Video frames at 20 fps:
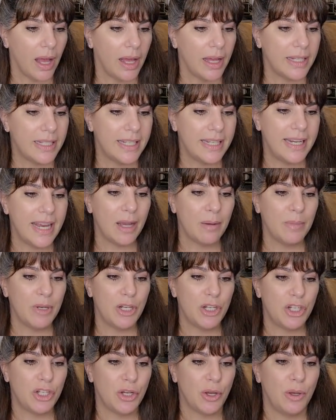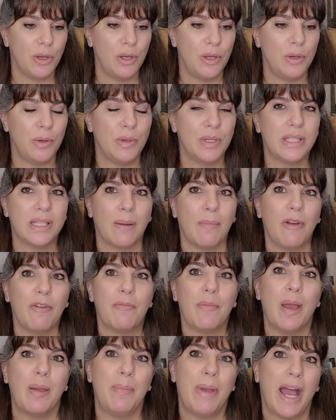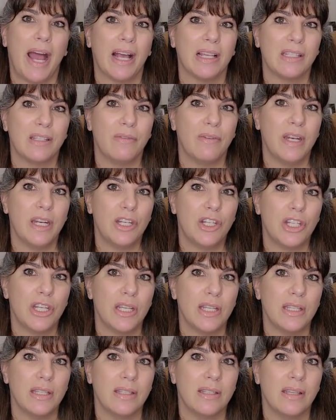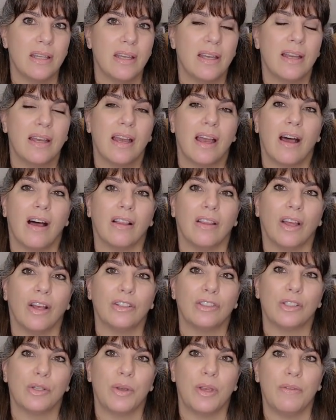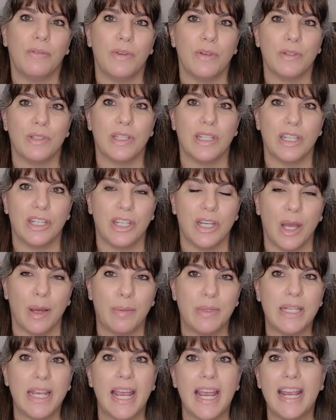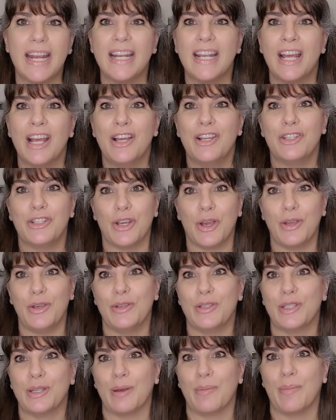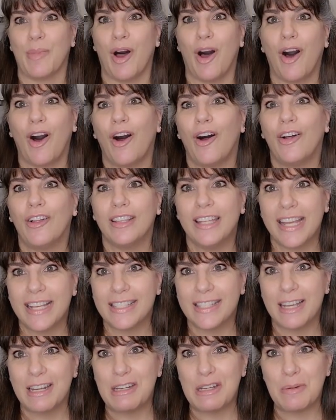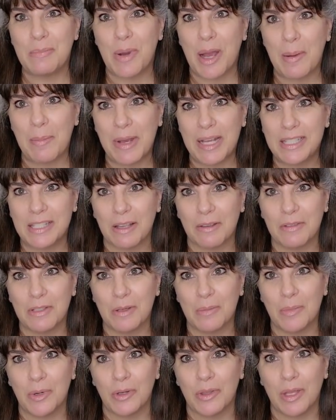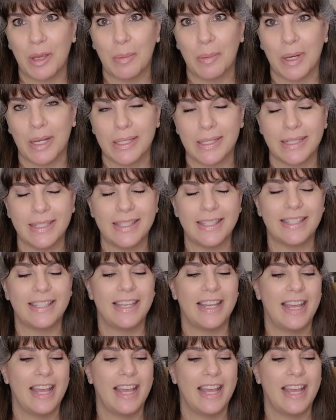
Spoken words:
Today I'm going to show you some of my past finishes. I'll also give you a Stitchy update, show you some haul. Yes, I did buy myself some birthday presents.